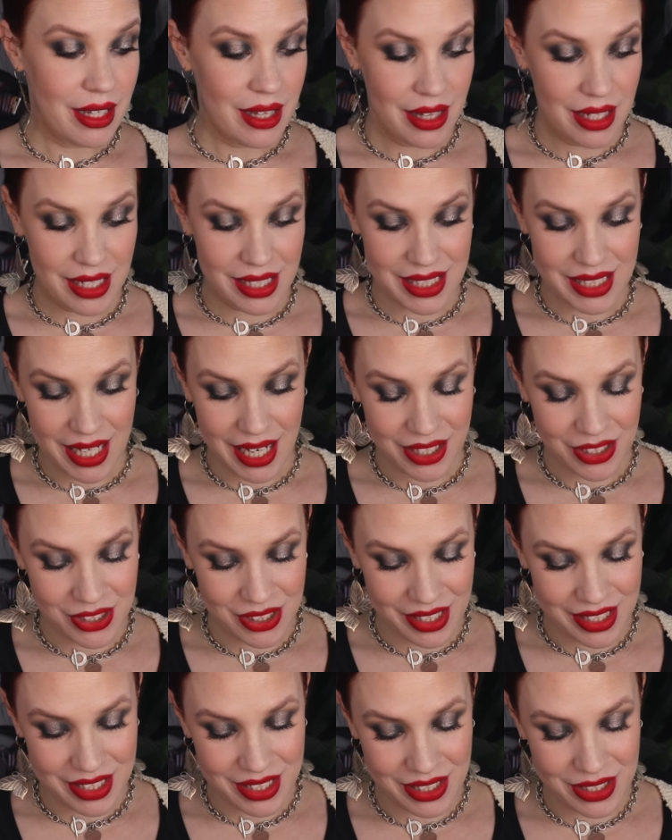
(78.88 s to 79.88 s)
this
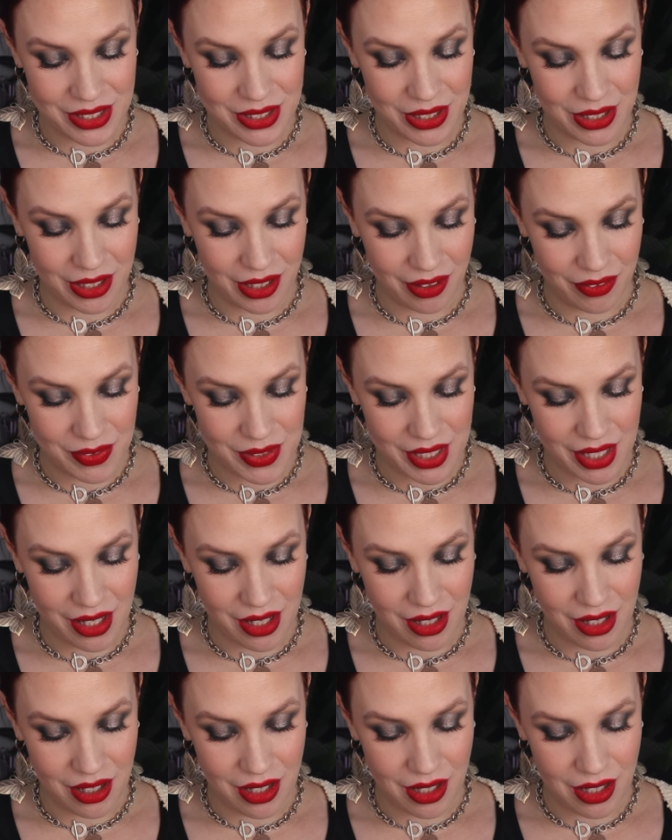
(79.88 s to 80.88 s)
actually deserves
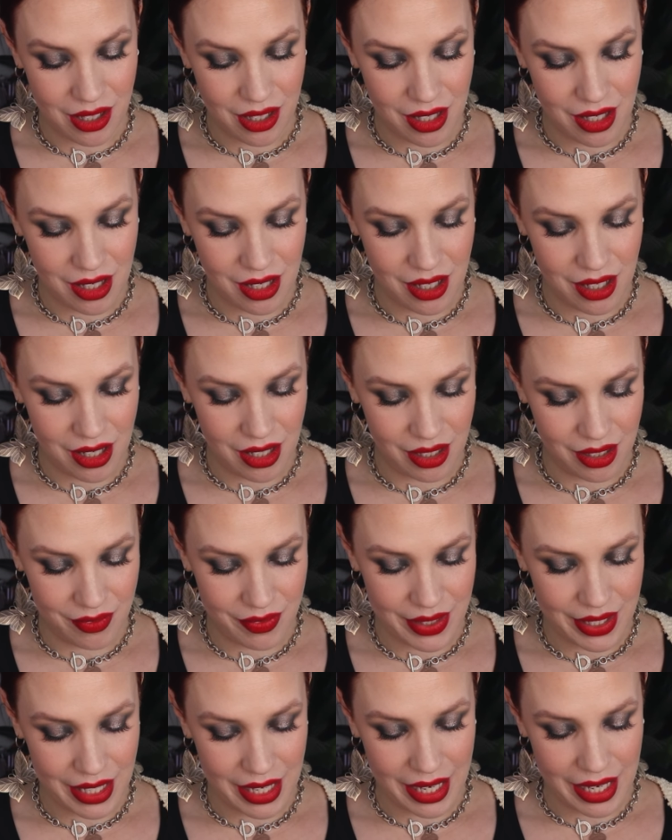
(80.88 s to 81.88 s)
all
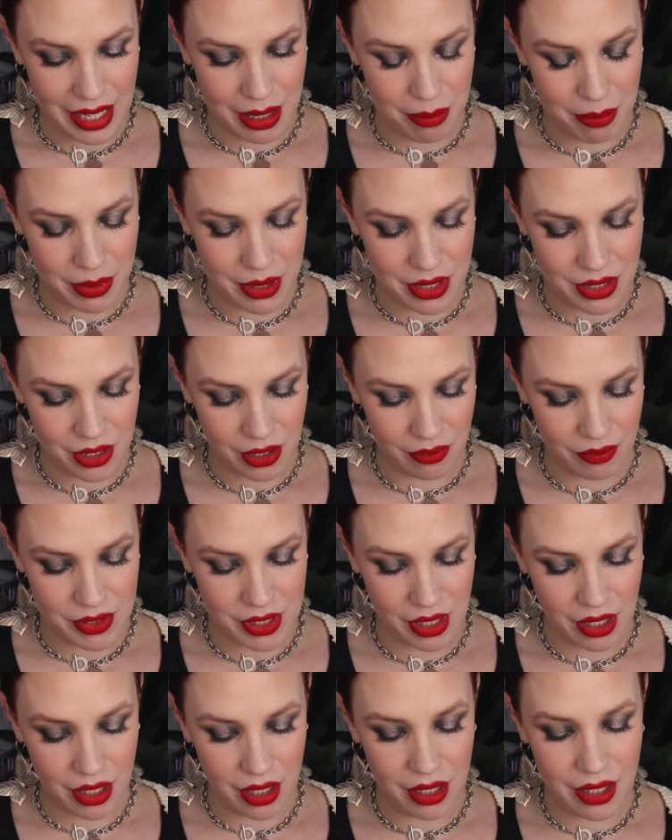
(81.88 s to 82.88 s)
of the hype,
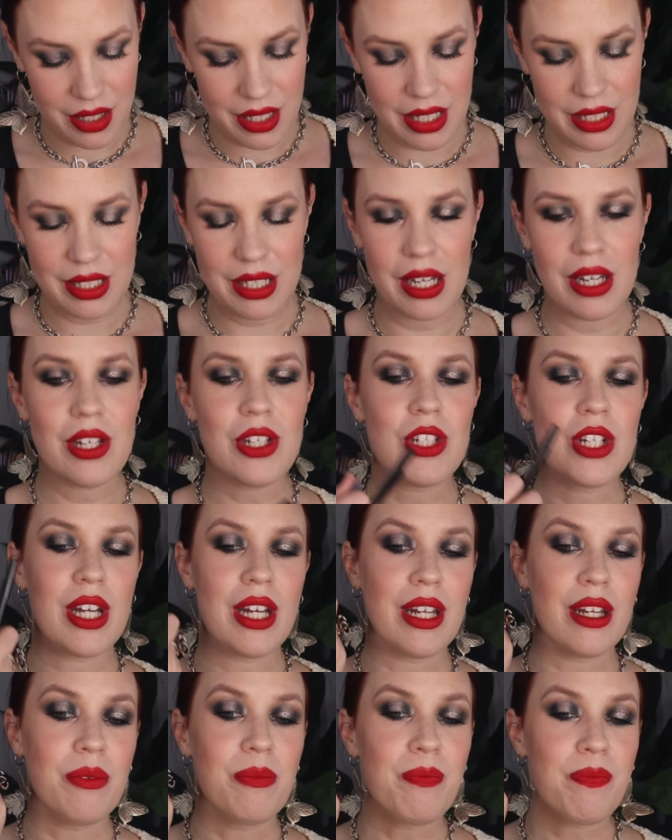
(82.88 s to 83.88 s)
deserves all the
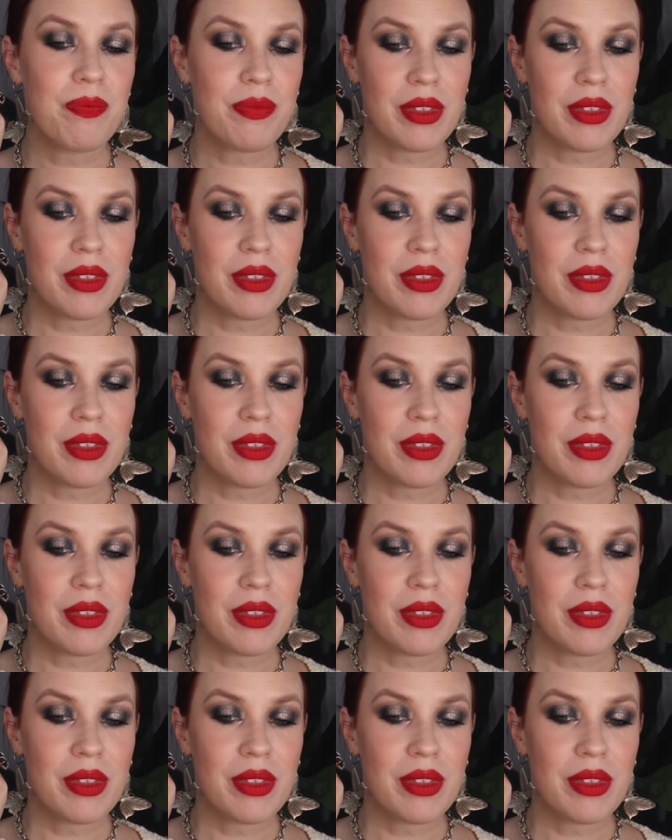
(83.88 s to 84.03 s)
attention.